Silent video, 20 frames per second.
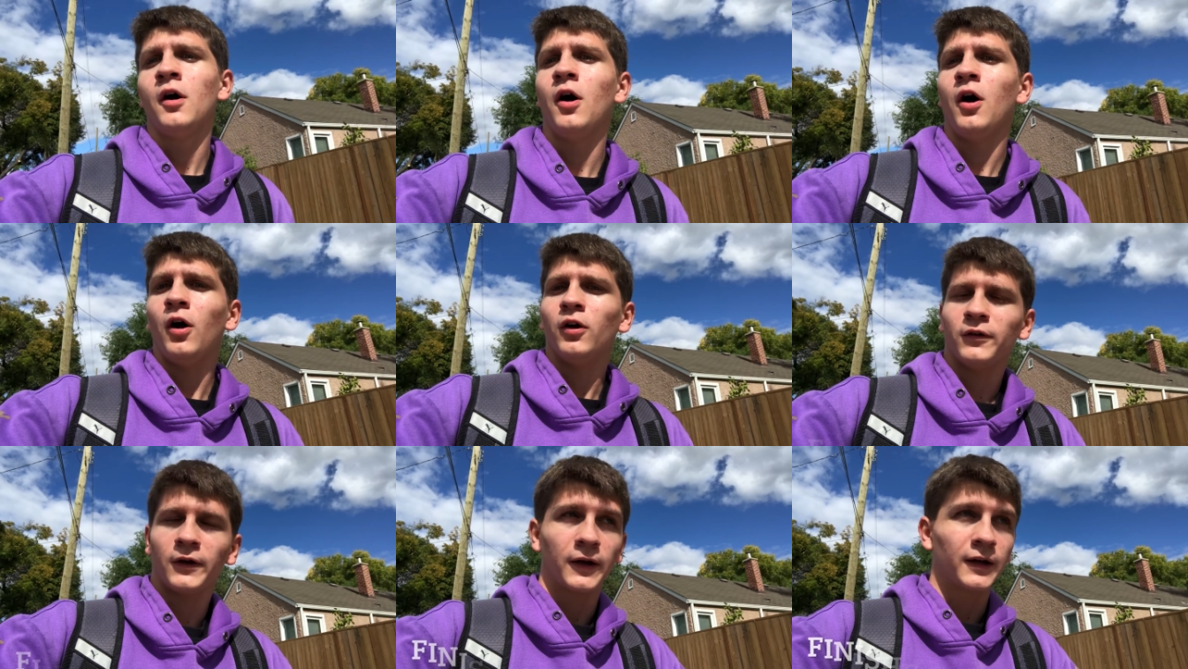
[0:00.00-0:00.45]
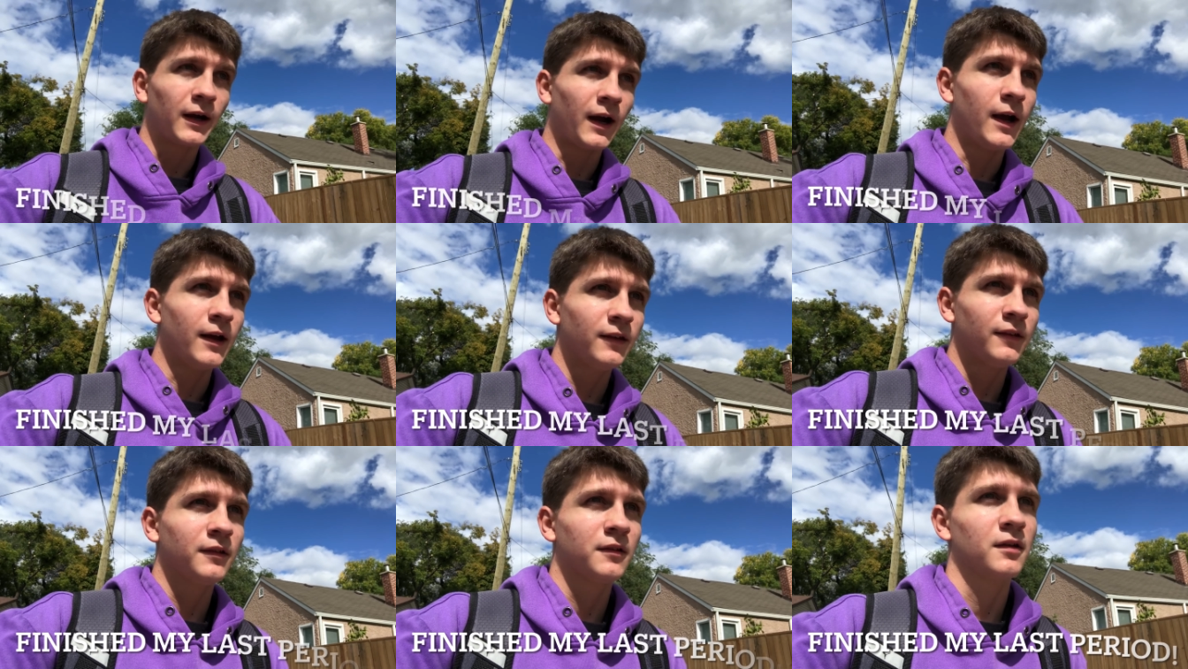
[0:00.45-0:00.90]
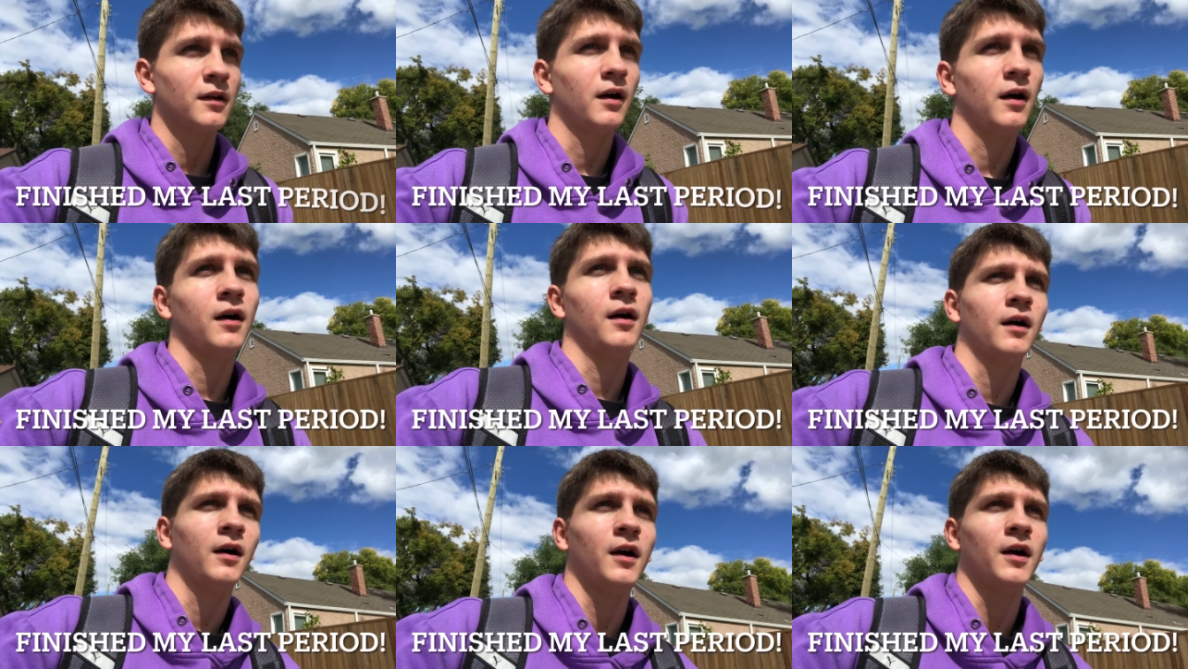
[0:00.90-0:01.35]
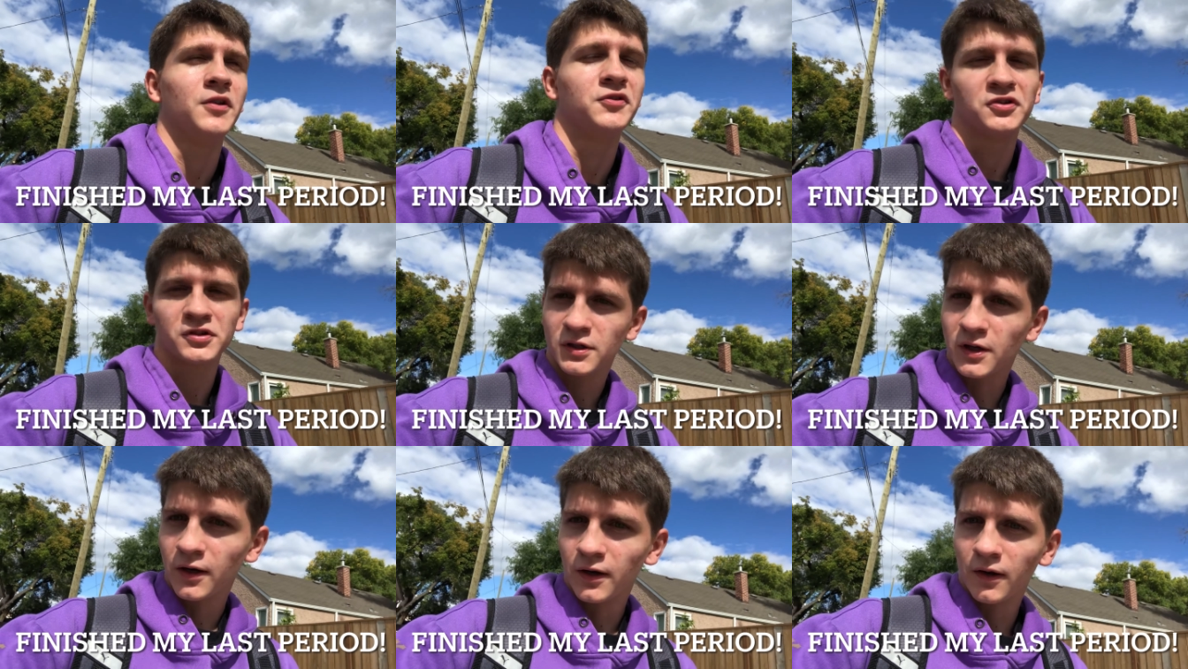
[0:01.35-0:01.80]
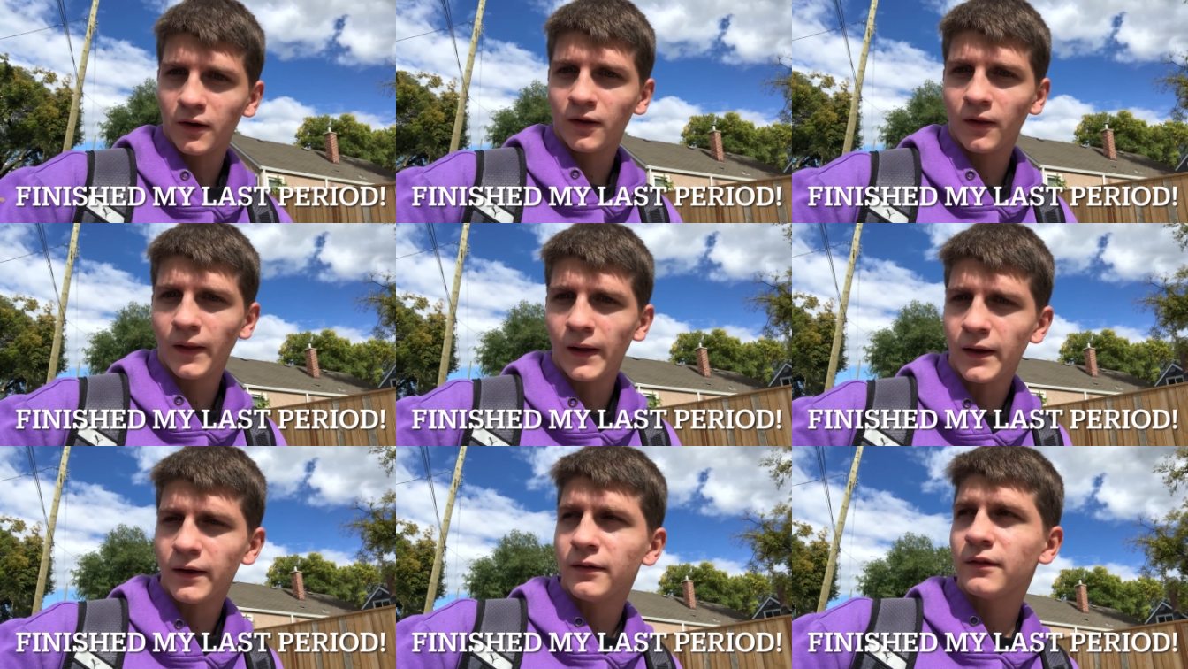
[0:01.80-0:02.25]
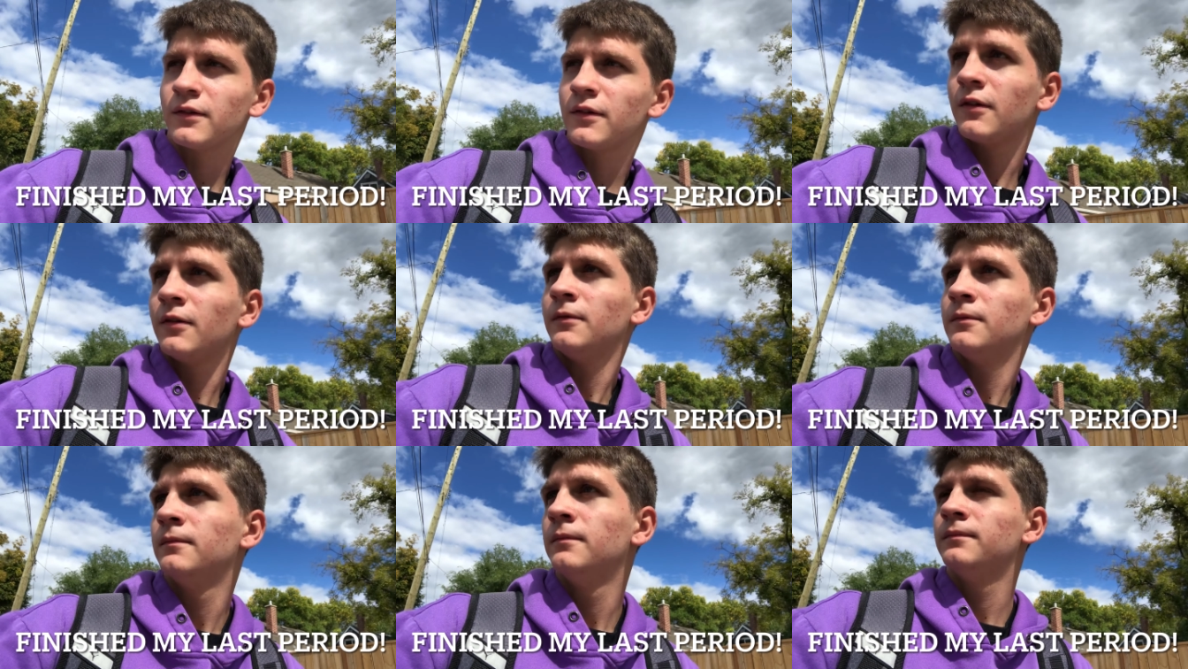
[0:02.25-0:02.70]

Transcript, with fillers: Alright guys, uh, just got out of class.